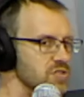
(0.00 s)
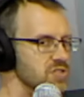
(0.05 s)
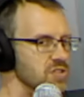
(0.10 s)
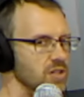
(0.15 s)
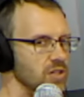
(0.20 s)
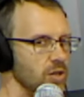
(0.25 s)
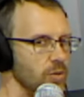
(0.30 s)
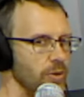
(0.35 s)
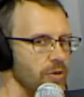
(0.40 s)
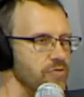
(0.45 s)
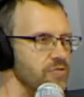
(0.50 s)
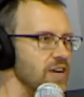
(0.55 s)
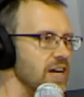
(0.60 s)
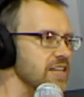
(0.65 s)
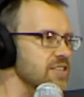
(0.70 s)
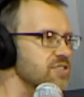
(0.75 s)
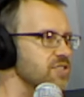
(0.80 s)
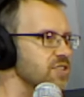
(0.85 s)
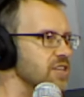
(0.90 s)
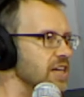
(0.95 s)
a little bit
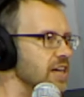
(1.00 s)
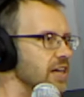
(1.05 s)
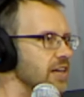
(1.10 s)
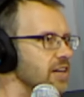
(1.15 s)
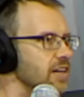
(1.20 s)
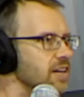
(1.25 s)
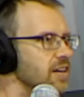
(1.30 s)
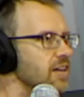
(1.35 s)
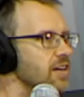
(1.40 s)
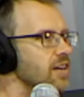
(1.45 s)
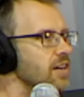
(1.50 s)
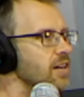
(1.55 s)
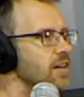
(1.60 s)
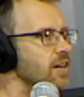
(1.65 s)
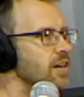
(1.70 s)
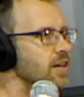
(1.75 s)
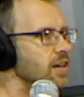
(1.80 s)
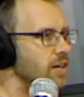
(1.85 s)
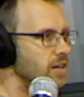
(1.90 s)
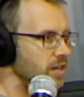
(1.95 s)
faster yet.
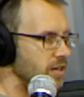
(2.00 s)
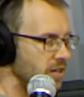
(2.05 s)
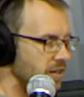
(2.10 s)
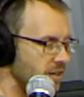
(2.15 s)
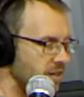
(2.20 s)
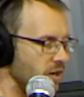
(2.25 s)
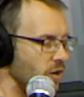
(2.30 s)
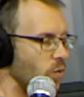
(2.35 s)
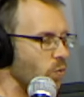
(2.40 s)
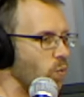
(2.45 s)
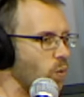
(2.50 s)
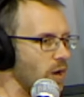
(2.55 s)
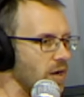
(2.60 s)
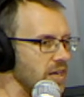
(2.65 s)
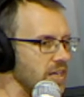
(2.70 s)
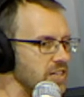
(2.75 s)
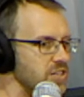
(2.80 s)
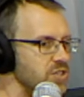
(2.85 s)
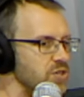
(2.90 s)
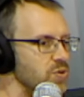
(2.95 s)
1
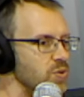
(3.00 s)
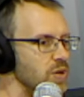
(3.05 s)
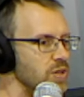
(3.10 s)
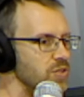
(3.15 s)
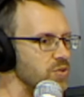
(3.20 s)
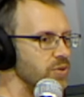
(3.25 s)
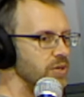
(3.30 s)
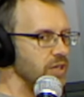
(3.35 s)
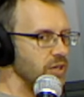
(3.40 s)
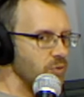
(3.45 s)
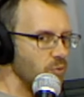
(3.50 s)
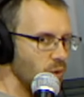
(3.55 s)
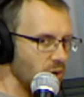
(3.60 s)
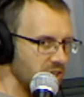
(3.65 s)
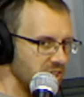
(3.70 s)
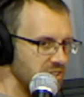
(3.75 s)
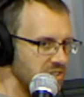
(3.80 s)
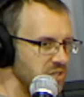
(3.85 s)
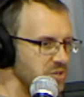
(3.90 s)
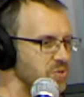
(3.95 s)
and 2 and 3, 1
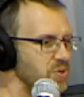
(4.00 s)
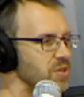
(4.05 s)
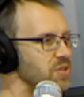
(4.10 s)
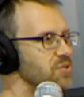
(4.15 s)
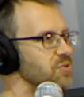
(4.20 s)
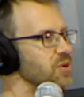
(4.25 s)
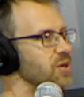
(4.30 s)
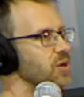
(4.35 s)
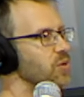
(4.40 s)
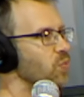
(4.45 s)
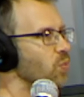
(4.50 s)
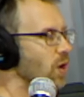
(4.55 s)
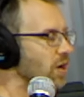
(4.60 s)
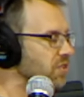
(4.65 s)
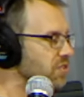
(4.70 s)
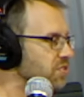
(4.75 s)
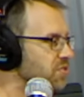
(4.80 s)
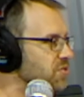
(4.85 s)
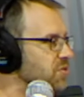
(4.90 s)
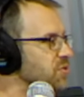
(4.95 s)
and 2 and 3, 1,
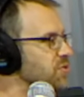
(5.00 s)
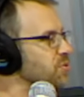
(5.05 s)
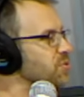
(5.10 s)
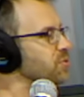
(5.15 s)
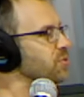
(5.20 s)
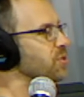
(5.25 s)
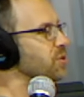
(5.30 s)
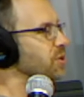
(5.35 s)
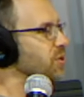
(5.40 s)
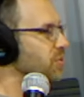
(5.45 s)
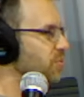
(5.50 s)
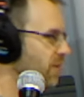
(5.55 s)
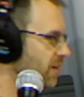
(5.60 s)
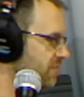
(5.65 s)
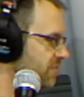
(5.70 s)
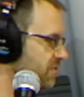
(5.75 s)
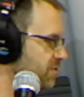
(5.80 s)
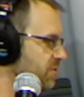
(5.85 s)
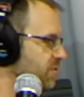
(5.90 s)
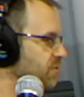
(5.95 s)
2, 3, 1,
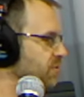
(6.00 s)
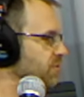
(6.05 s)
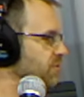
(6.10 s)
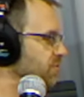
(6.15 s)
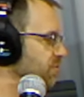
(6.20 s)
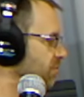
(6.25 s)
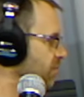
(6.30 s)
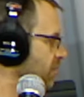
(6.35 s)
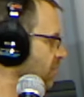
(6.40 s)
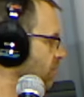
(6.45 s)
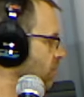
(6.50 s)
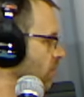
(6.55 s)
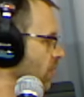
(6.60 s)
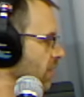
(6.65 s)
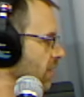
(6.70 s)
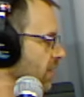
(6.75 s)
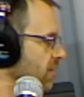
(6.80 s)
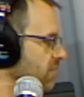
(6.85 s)
2, 3, 1 and